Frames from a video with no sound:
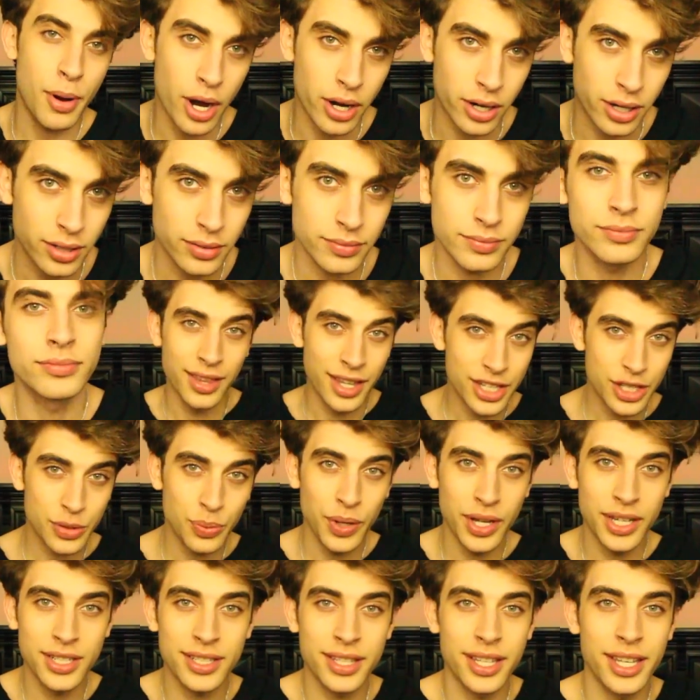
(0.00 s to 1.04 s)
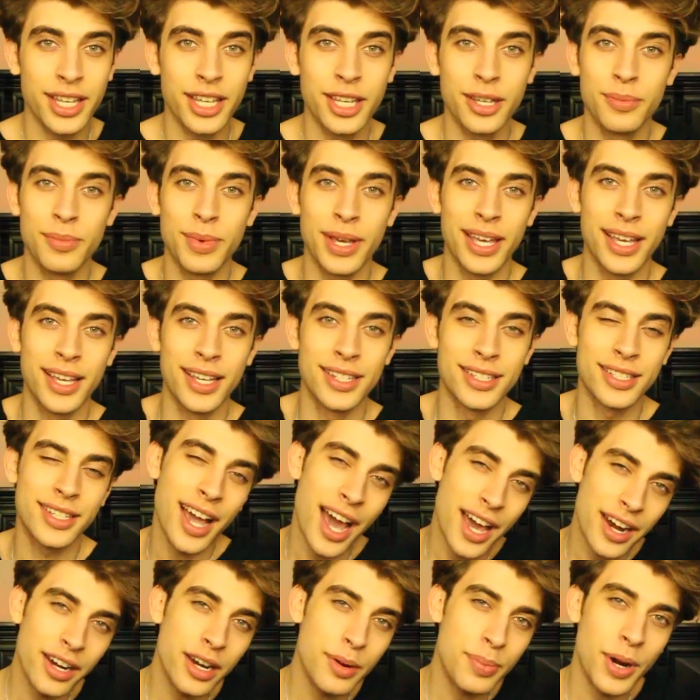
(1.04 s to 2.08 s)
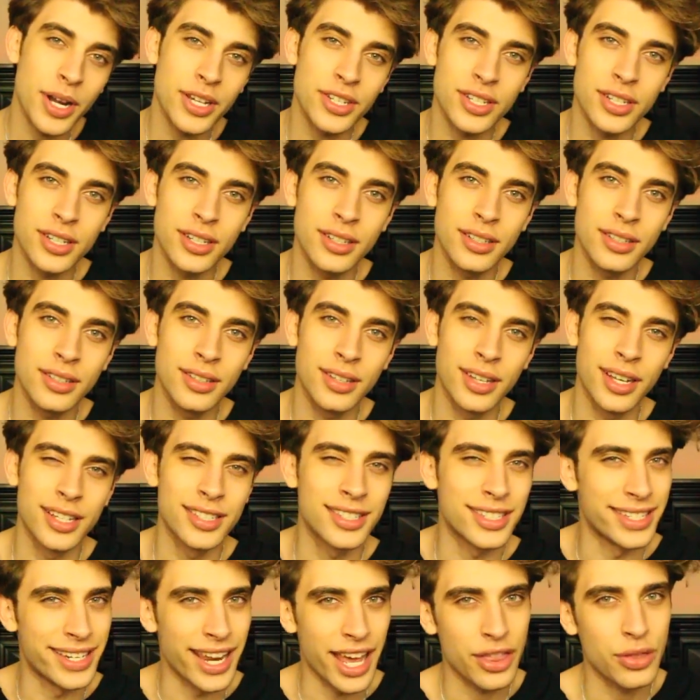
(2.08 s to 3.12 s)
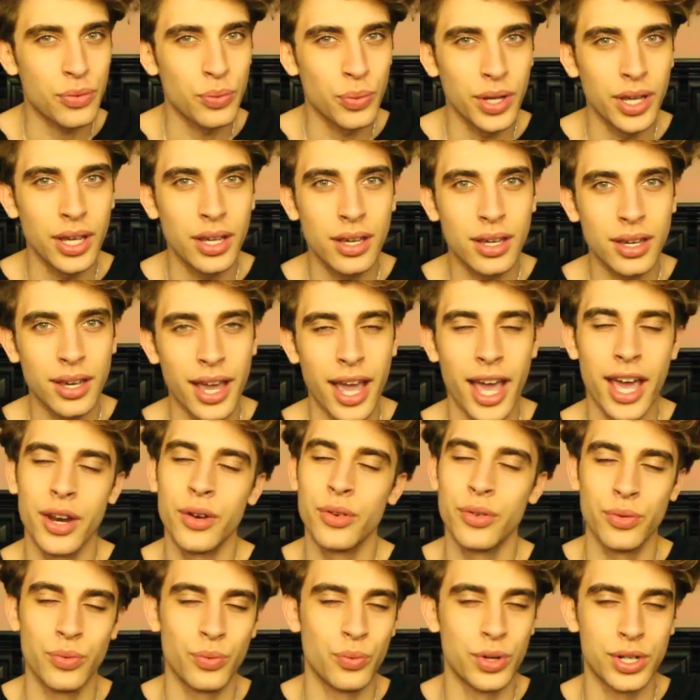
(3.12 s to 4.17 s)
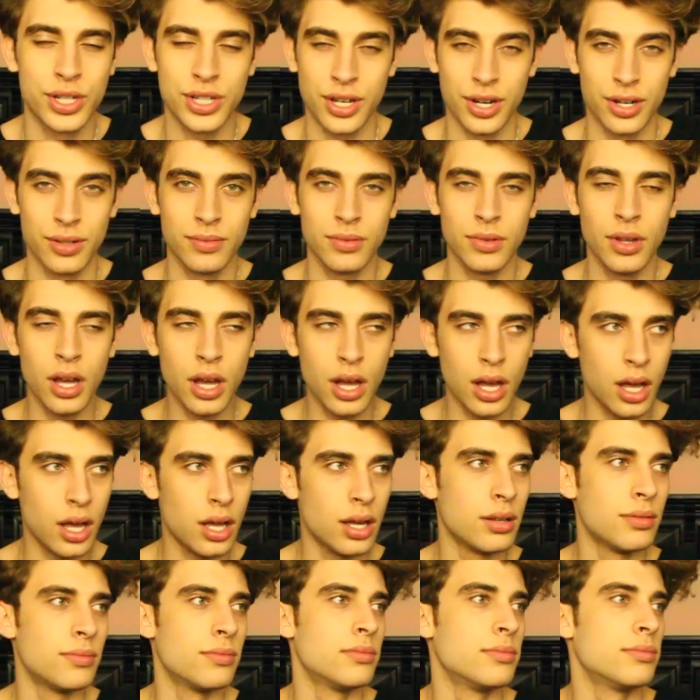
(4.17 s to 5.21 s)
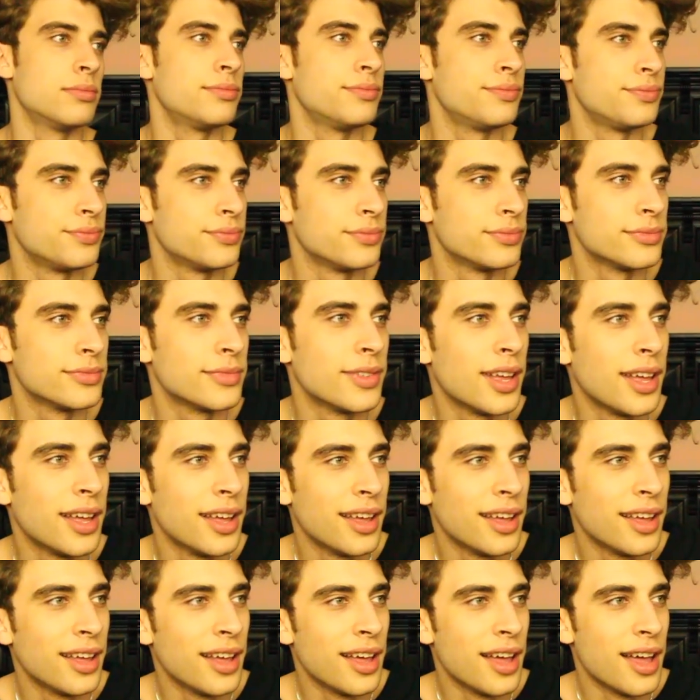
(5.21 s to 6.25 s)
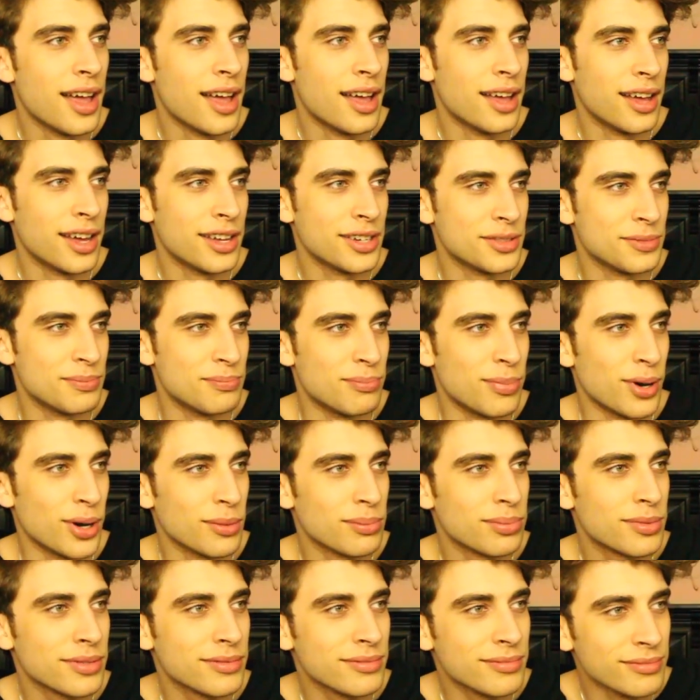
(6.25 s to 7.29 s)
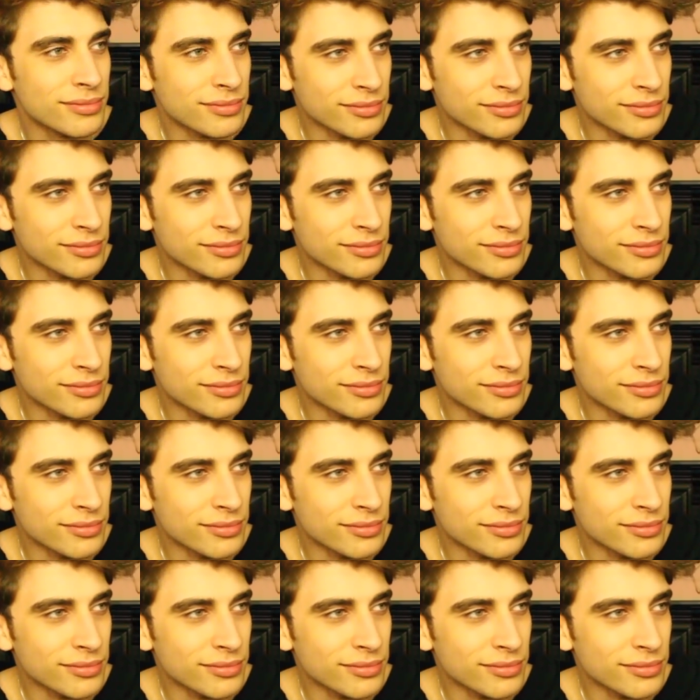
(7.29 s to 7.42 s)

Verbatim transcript: Park. This week's theme is kind of depressing, it's death week, and we're just going... I just burped.